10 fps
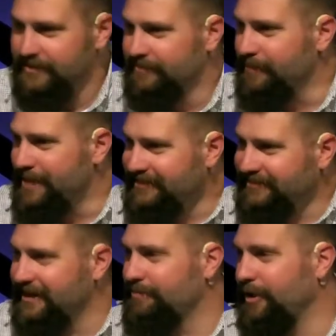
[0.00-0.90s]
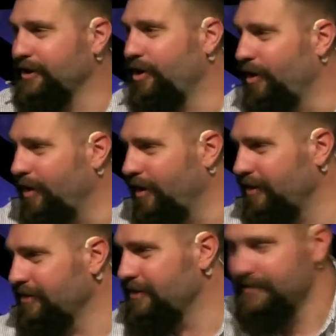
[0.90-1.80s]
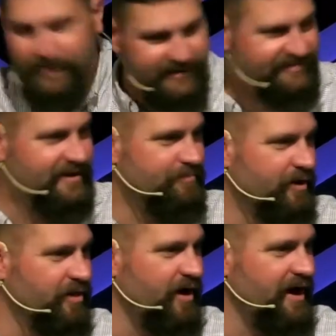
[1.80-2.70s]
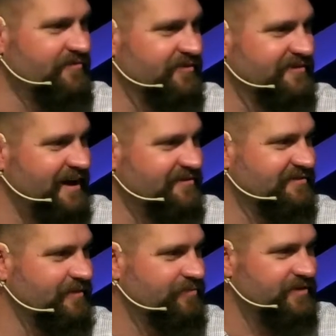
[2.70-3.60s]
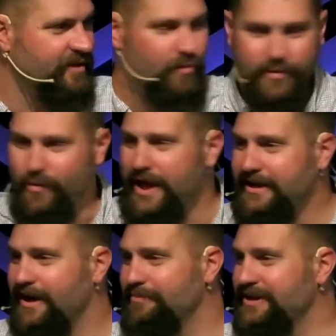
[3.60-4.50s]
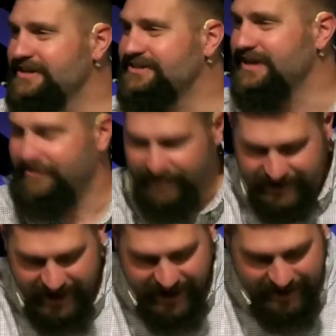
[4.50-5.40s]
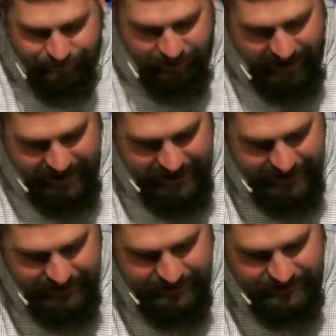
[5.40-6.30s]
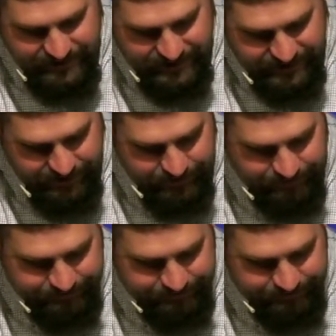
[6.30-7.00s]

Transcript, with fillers: But messing up our car and messing up our life is not something that we wake up each and every day planning to do.